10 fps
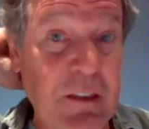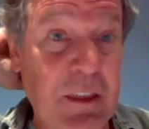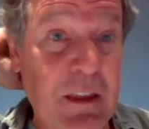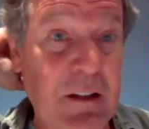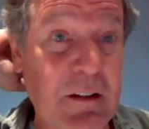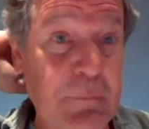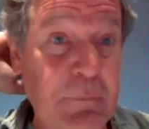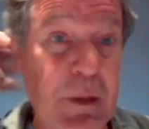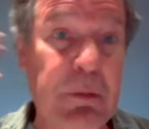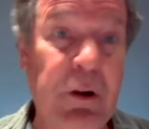that
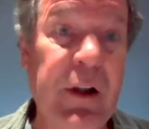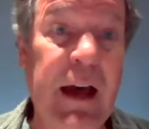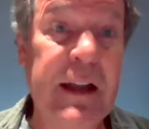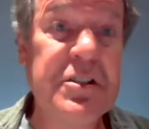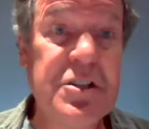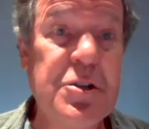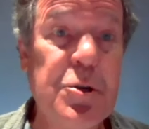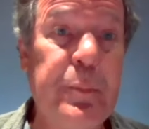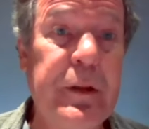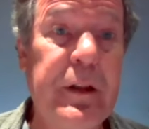people are not as
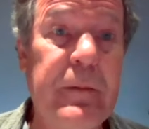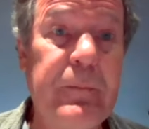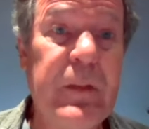stupid